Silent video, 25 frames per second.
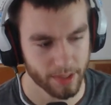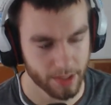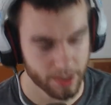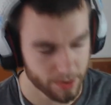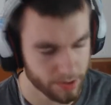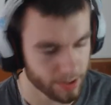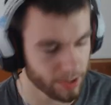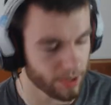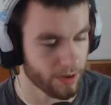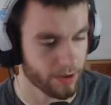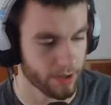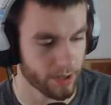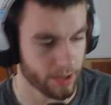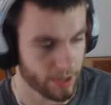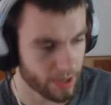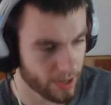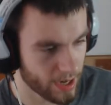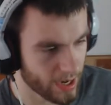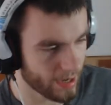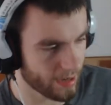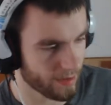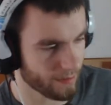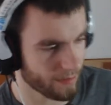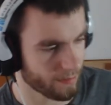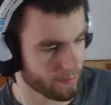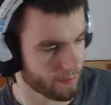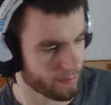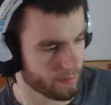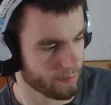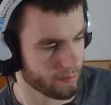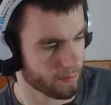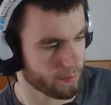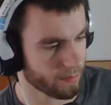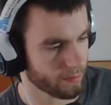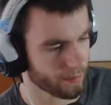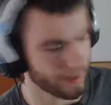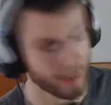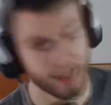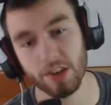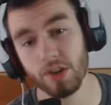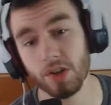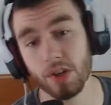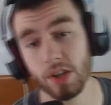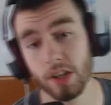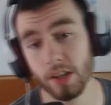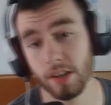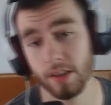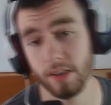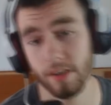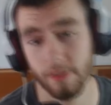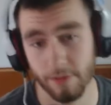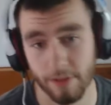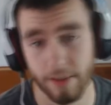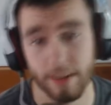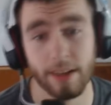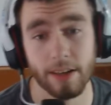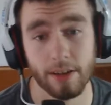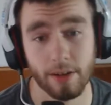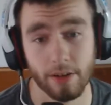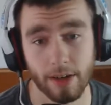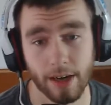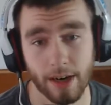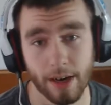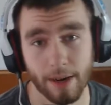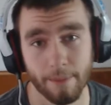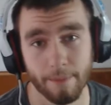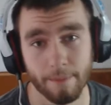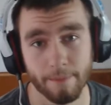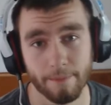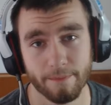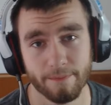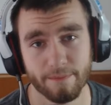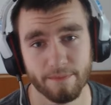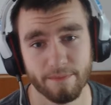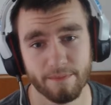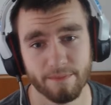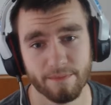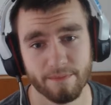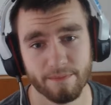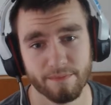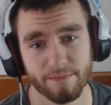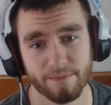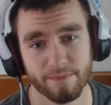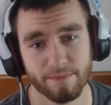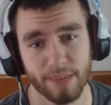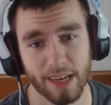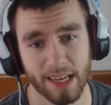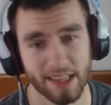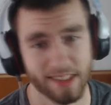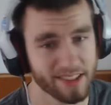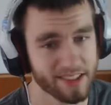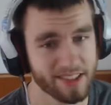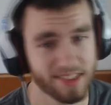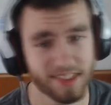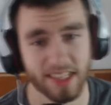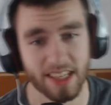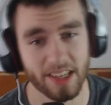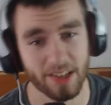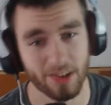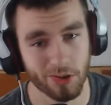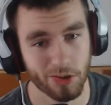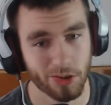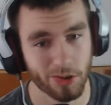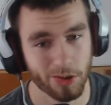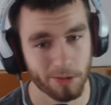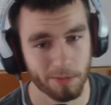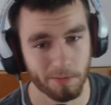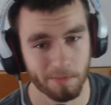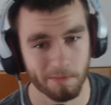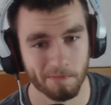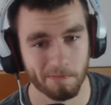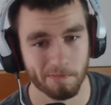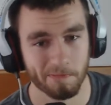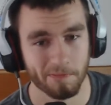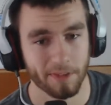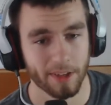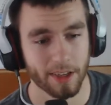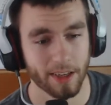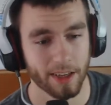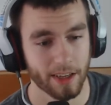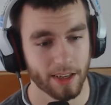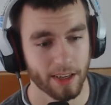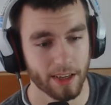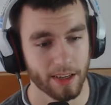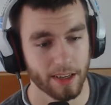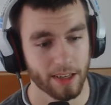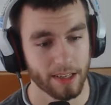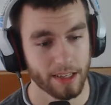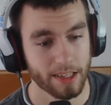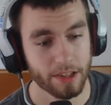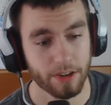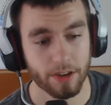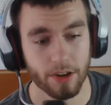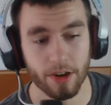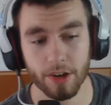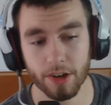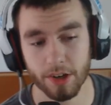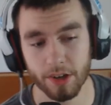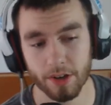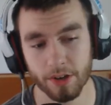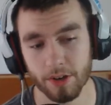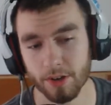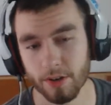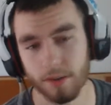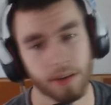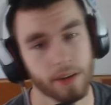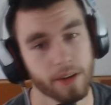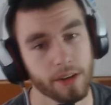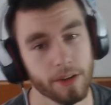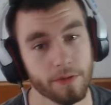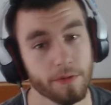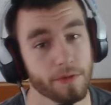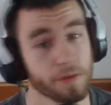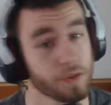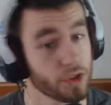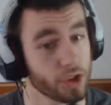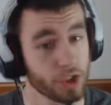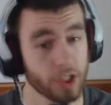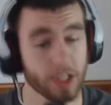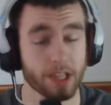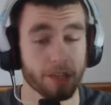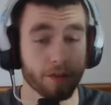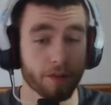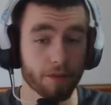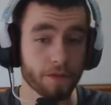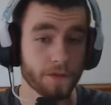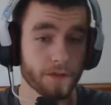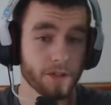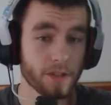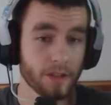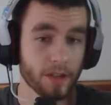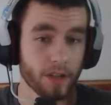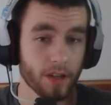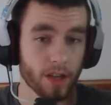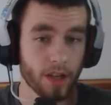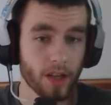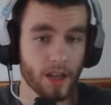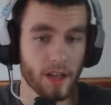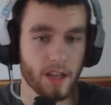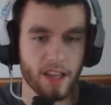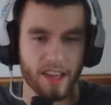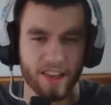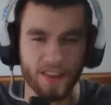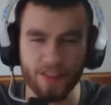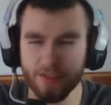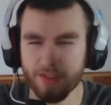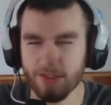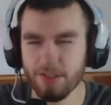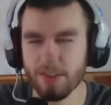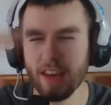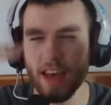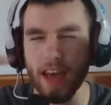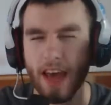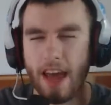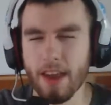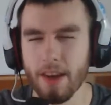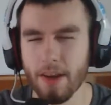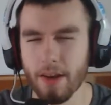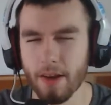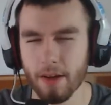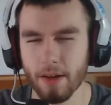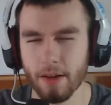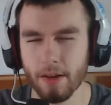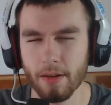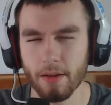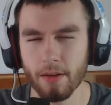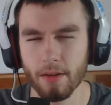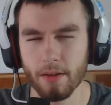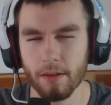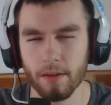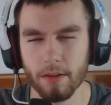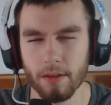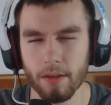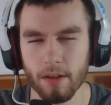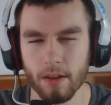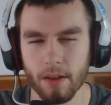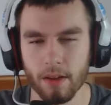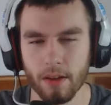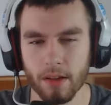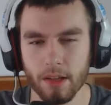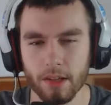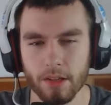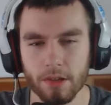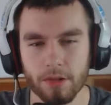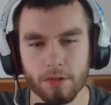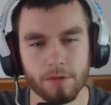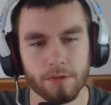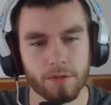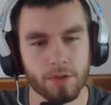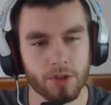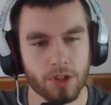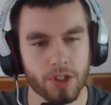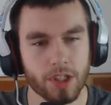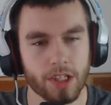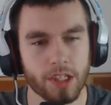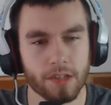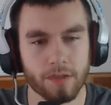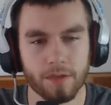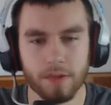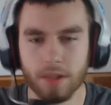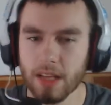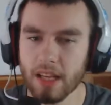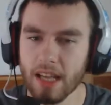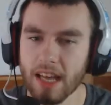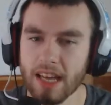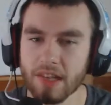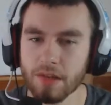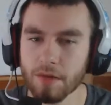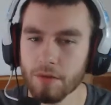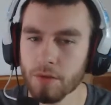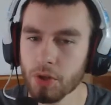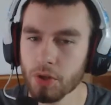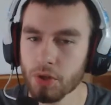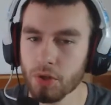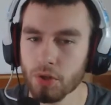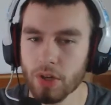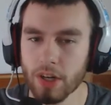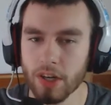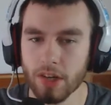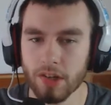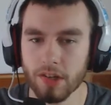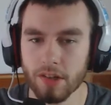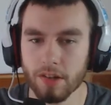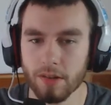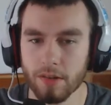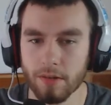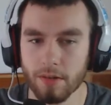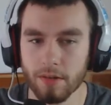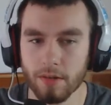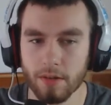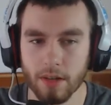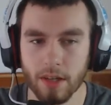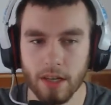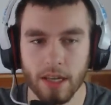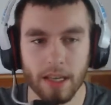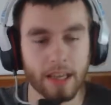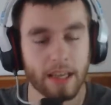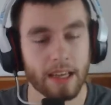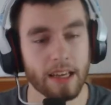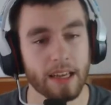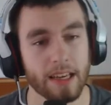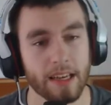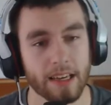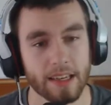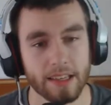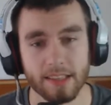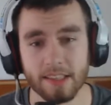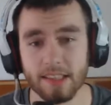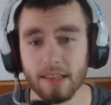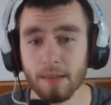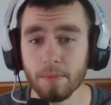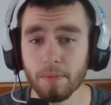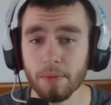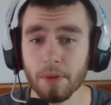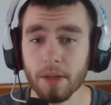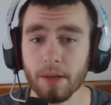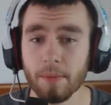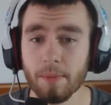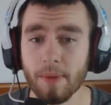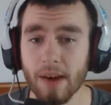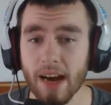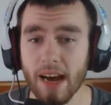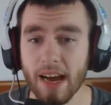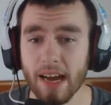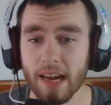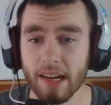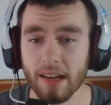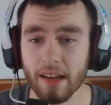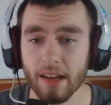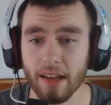you know, you're not raging at the video game, at the Siege. You know, you're you've achieved zen. You've achieved less frustration simply by